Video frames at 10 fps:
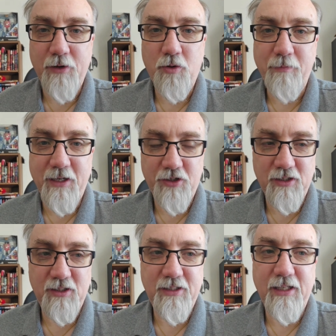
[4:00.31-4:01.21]
I don't mean
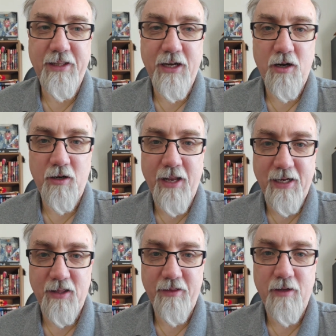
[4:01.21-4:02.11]
just sit there
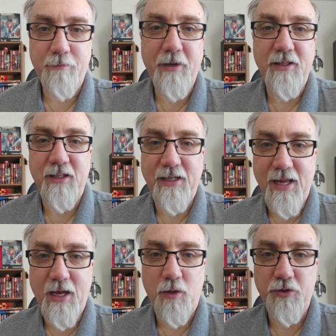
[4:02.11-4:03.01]
like a lump on the
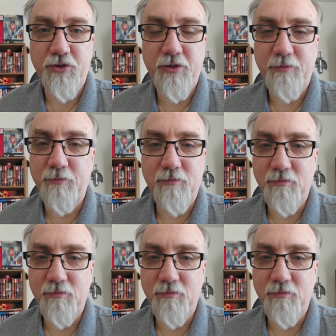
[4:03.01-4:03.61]
couch,